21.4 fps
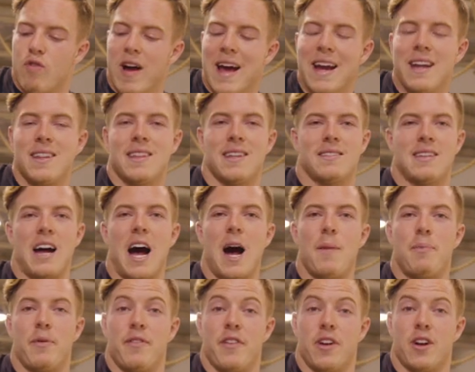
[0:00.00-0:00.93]
right at the
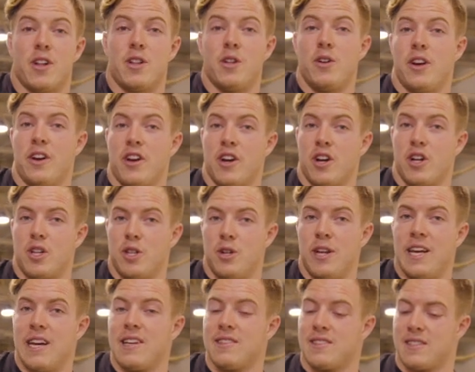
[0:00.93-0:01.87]
top of your glute on your
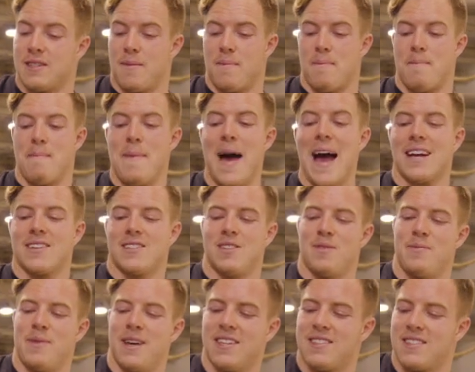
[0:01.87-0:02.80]
gluteus
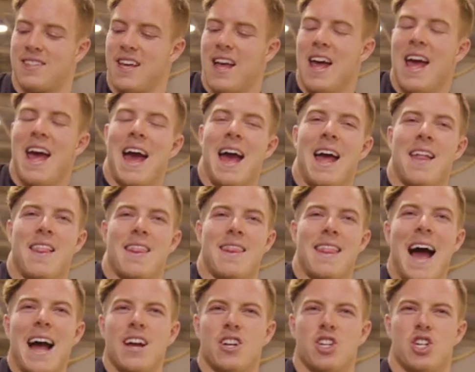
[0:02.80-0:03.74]
maximus, and
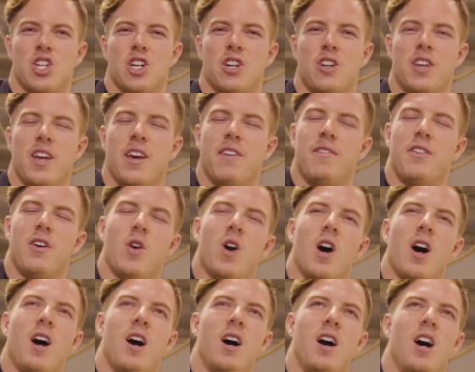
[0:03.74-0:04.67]
that should give you
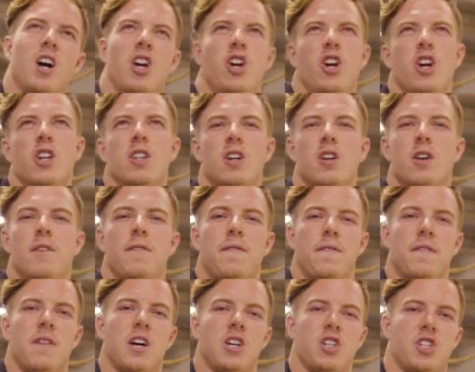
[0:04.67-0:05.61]
a good little
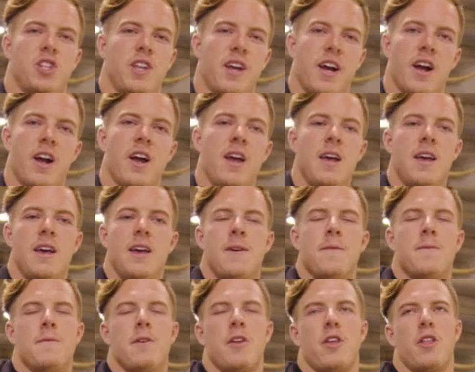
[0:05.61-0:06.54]
flush there
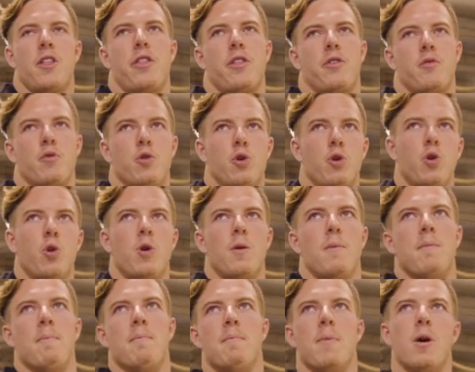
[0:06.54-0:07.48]
through
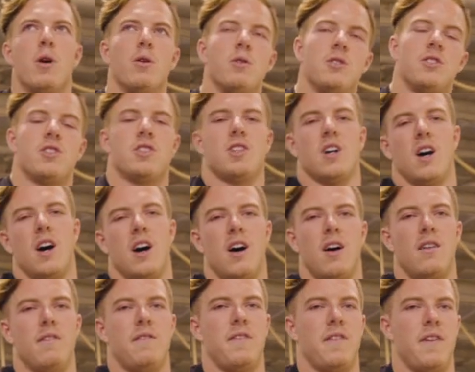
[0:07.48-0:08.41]
most
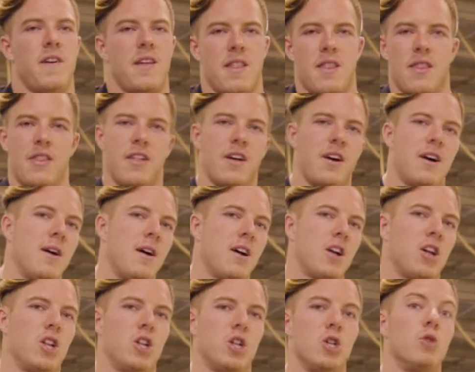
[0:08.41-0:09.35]
of the
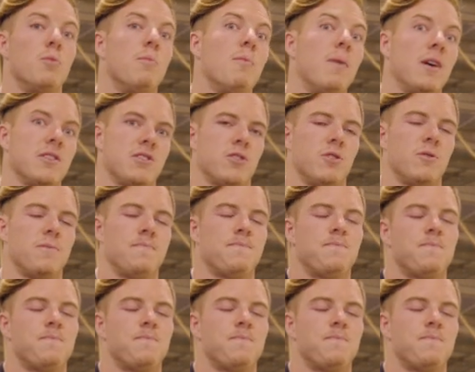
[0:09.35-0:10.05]
glute muscle.